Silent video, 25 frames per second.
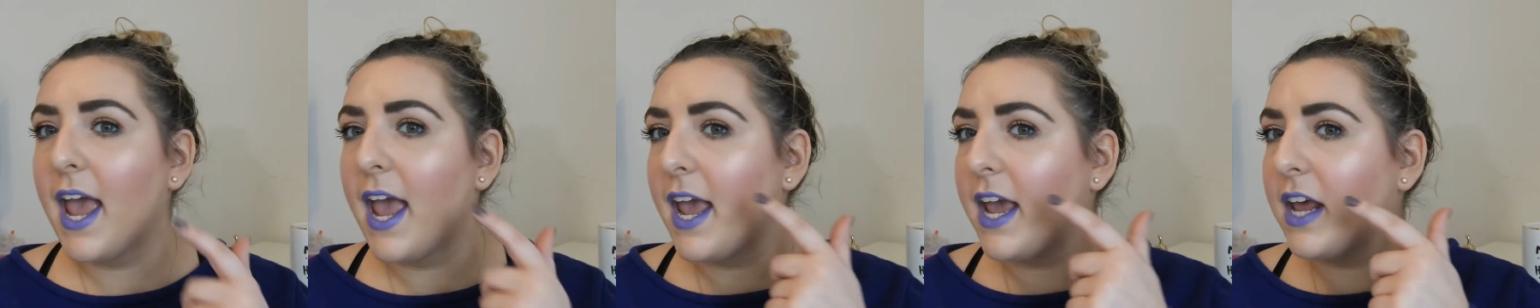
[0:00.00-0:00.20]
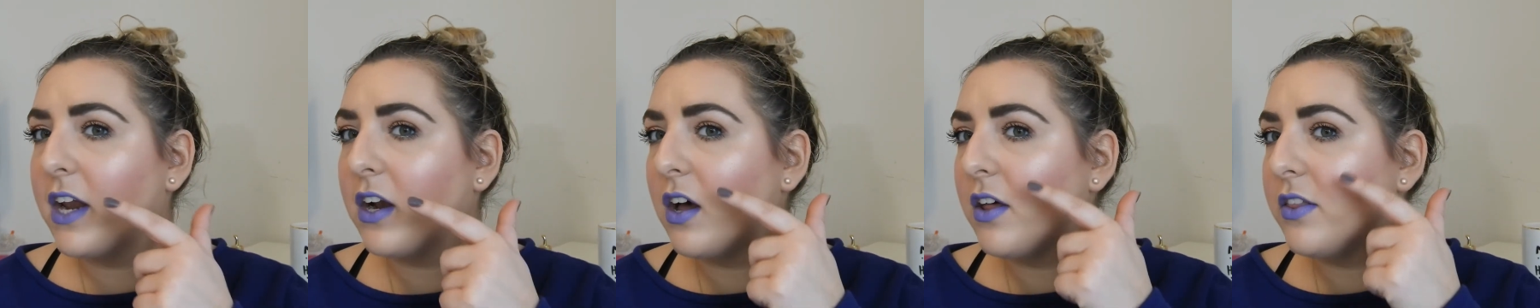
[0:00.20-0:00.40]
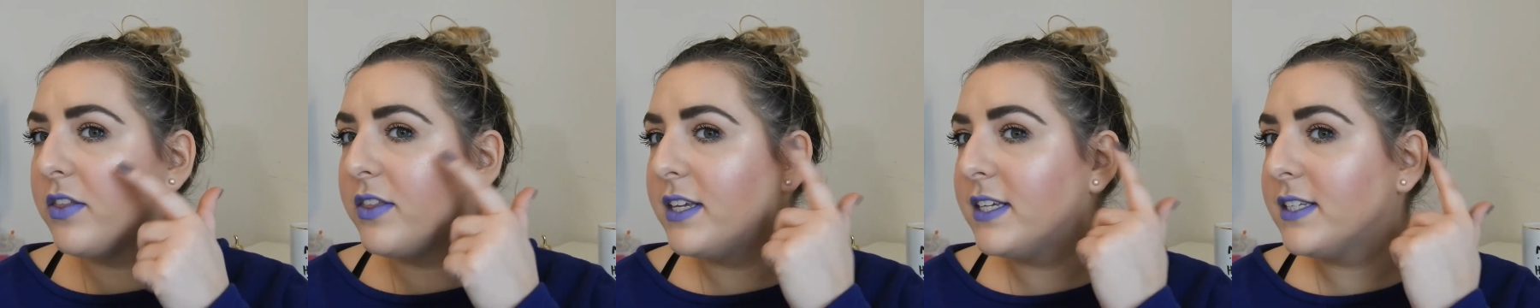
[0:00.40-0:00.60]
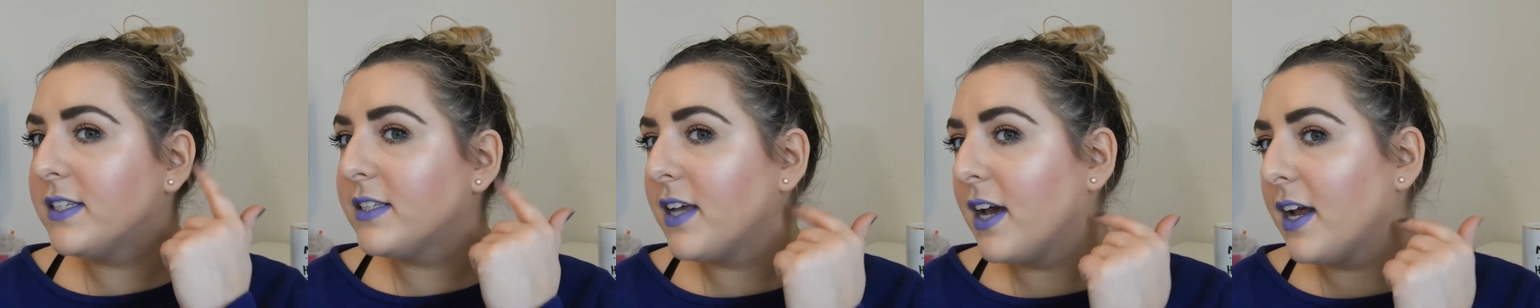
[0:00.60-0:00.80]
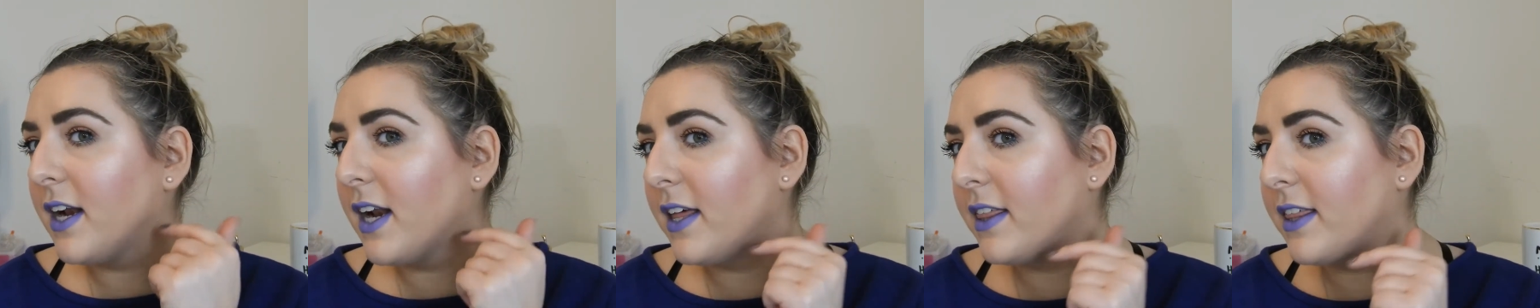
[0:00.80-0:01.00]
And on this
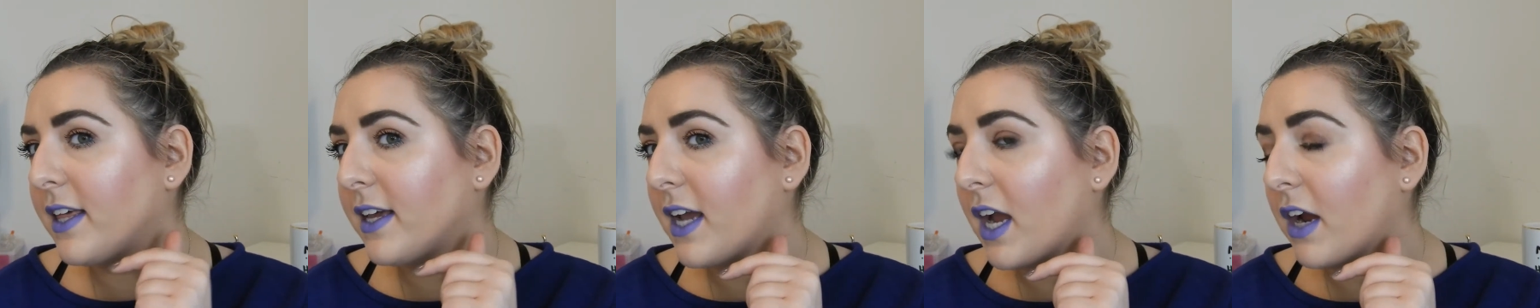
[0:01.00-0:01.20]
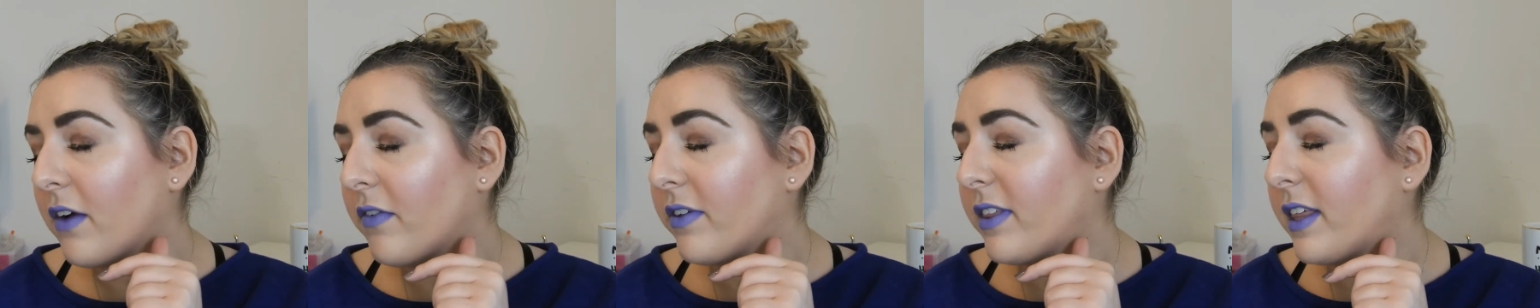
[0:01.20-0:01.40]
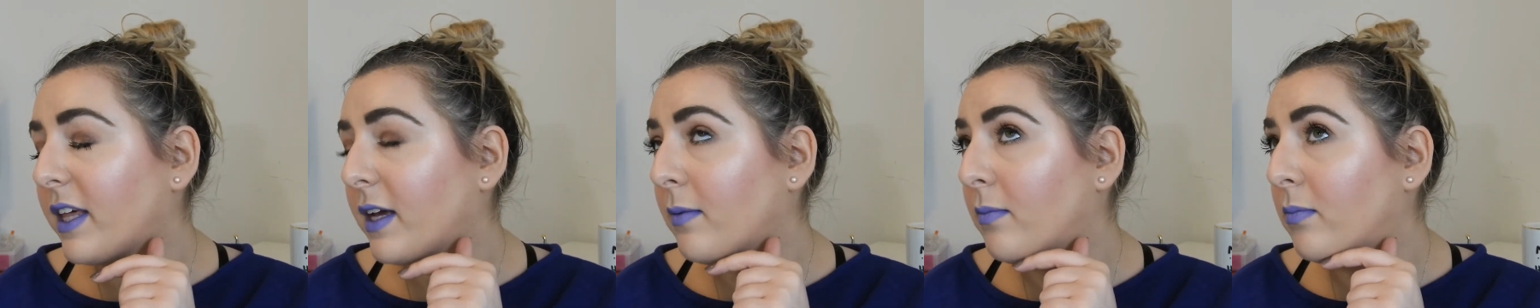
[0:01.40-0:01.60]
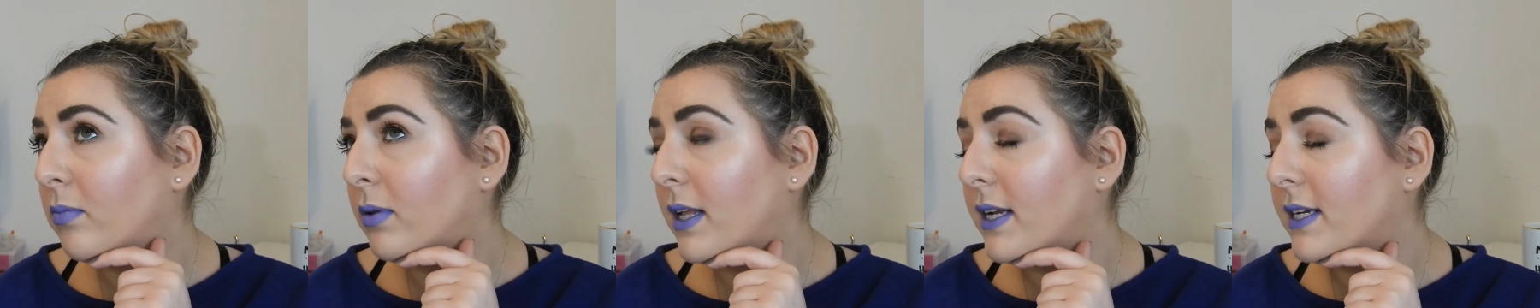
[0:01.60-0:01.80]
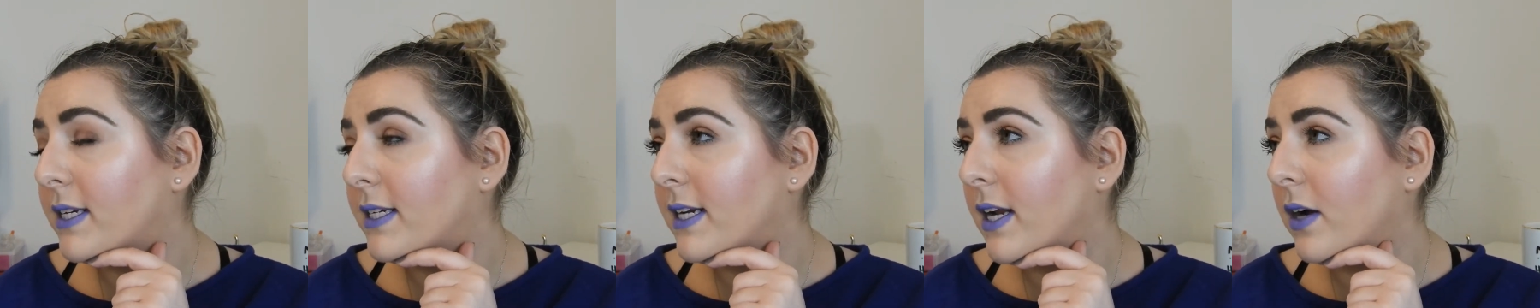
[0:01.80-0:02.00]
side, I think everything
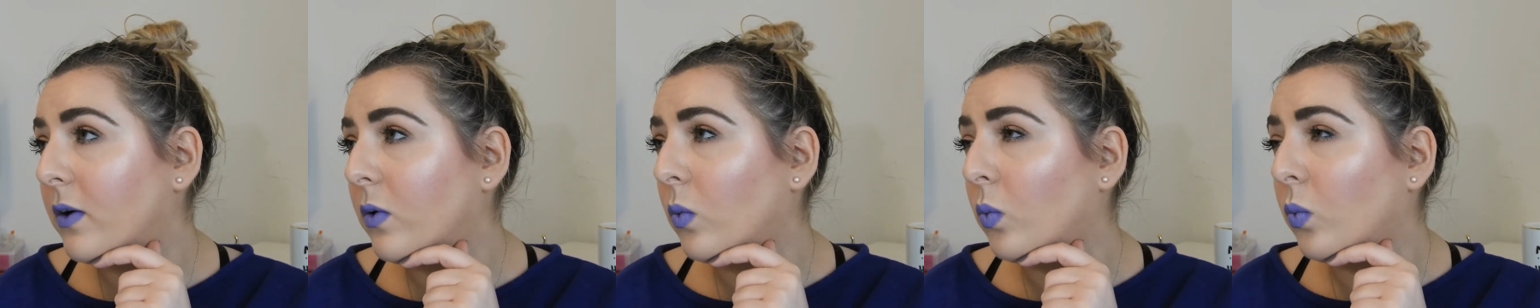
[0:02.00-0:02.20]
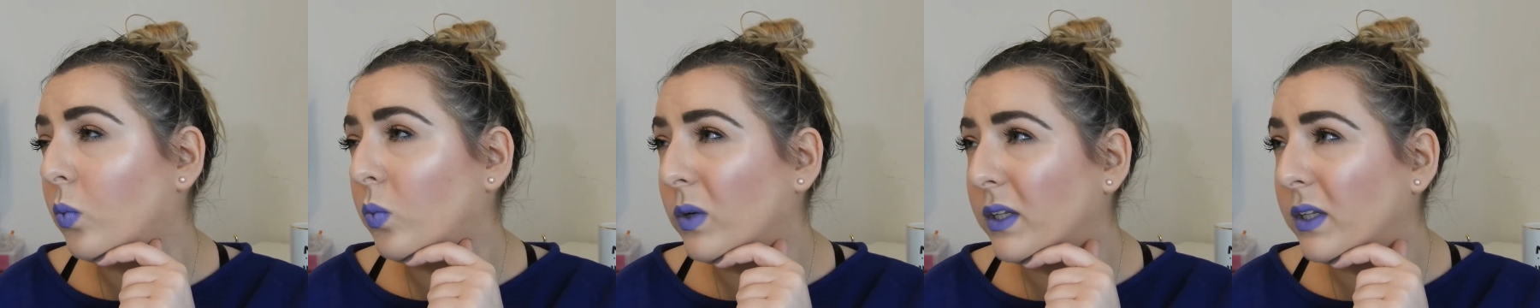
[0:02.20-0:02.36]
blended out